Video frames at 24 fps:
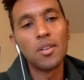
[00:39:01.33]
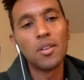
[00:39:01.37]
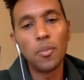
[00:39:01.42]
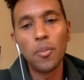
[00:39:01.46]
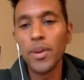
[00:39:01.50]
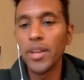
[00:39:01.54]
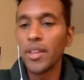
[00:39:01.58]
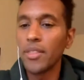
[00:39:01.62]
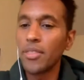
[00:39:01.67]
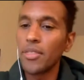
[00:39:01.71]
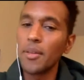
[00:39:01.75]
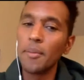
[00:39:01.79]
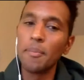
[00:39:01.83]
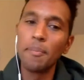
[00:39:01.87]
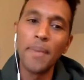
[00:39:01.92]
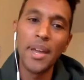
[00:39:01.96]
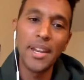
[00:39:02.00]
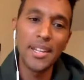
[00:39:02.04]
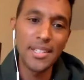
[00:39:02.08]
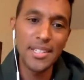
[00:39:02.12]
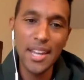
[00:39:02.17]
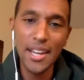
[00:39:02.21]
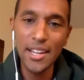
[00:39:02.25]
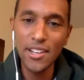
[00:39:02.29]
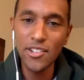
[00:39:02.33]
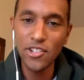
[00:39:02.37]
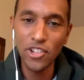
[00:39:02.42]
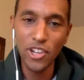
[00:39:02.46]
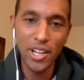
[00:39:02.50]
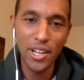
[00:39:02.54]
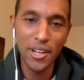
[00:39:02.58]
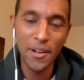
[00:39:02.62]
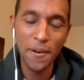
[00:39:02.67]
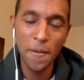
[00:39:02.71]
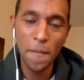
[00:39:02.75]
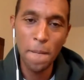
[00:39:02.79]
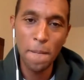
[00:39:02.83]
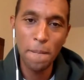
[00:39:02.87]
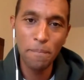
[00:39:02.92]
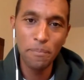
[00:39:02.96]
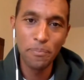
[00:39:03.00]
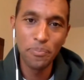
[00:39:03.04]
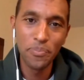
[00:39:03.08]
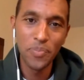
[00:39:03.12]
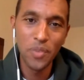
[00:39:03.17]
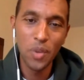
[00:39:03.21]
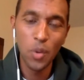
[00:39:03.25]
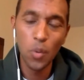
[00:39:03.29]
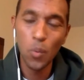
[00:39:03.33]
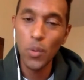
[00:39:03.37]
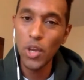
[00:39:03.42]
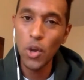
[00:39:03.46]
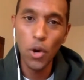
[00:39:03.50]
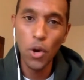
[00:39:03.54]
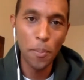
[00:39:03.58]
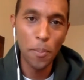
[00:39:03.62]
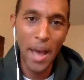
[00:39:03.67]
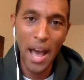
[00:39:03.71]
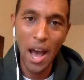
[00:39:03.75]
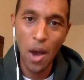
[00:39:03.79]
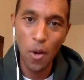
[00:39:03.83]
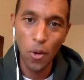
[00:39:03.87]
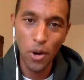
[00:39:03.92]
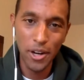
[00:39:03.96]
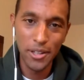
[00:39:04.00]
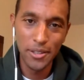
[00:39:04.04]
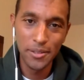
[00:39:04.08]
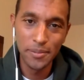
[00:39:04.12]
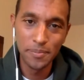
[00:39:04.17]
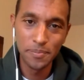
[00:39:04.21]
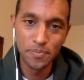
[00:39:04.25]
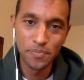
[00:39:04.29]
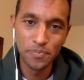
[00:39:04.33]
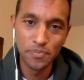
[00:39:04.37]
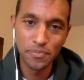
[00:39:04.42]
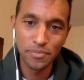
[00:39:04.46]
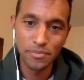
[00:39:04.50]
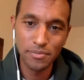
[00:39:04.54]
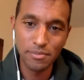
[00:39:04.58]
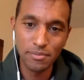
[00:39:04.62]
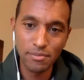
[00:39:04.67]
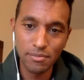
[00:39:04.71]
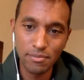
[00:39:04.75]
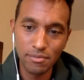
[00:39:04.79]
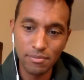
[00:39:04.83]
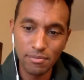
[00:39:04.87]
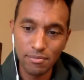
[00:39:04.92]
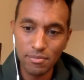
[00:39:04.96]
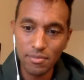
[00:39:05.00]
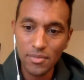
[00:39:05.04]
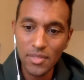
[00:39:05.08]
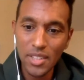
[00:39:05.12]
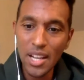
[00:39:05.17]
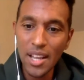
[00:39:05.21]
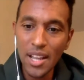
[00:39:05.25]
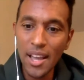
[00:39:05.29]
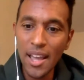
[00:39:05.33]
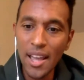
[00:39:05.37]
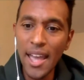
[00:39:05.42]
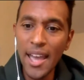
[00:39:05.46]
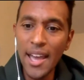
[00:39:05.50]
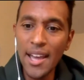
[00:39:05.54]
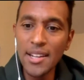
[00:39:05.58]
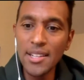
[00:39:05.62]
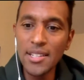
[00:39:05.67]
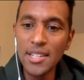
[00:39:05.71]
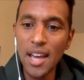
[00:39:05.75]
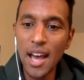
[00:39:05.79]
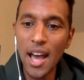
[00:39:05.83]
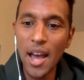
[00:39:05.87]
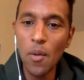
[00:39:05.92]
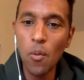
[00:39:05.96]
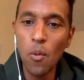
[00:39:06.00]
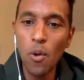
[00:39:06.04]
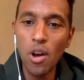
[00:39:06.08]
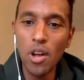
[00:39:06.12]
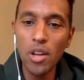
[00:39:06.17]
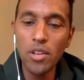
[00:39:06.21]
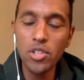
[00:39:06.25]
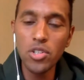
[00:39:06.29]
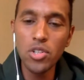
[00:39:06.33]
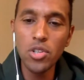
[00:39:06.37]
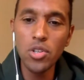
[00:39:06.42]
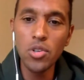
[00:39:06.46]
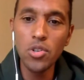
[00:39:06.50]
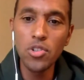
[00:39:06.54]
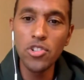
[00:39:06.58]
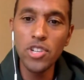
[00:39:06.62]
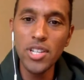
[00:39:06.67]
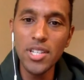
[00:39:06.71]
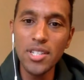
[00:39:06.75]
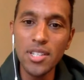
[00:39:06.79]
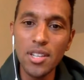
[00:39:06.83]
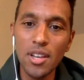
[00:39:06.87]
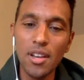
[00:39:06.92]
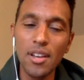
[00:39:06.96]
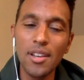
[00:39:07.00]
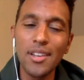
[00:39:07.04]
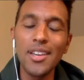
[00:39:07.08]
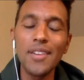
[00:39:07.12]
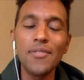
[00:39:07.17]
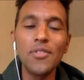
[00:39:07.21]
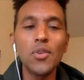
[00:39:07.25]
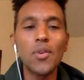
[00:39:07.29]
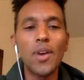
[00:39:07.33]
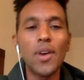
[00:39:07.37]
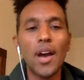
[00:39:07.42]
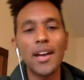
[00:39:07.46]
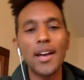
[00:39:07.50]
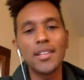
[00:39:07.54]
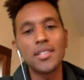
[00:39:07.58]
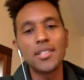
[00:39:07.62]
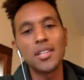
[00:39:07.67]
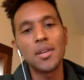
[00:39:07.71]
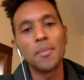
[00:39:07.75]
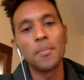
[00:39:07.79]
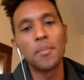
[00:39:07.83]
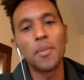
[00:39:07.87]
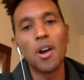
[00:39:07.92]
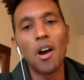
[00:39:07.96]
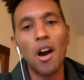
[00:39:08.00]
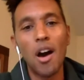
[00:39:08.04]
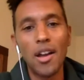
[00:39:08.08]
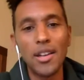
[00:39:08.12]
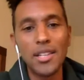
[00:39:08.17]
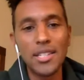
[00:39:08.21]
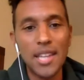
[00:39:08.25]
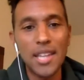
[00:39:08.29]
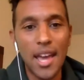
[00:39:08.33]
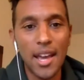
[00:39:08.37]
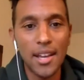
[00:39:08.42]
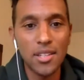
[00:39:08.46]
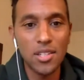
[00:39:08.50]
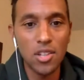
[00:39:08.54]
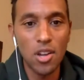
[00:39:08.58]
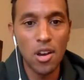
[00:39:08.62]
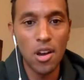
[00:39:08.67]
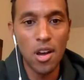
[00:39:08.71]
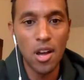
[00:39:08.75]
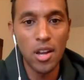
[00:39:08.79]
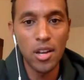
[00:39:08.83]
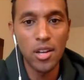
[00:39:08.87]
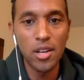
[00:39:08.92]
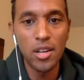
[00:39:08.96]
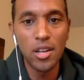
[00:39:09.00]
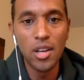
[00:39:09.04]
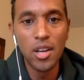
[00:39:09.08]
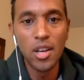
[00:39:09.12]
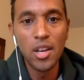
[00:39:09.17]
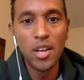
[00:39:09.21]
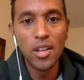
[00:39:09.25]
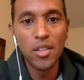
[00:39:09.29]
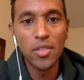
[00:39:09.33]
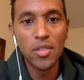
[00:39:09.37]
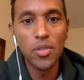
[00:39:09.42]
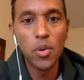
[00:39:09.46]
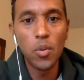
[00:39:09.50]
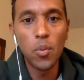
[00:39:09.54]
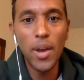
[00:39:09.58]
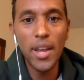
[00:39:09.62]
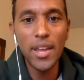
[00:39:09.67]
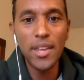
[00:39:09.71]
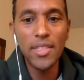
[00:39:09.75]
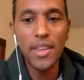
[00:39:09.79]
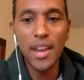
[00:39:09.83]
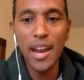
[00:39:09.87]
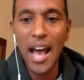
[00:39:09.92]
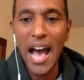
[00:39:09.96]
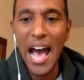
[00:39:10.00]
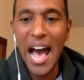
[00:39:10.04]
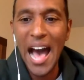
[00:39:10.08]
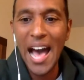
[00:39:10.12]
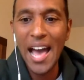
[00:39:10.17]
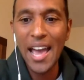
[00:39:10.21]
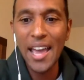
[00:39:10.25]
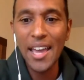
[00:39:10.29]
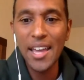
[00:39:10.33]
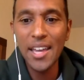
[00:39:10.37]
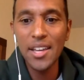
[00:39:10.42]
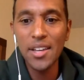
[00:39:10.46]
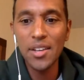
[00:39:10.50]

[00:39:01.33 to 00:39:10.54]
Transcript: With meditation, we go to power. And I want to just give you guys some context on the way that I